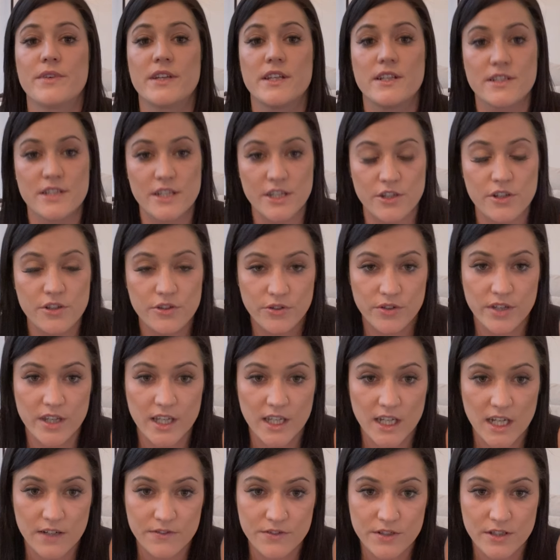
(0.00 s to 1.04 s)
continue looking
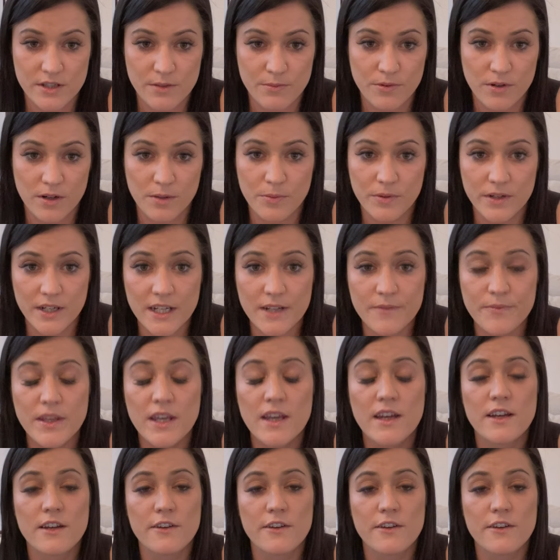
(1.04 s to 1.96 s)
after the property,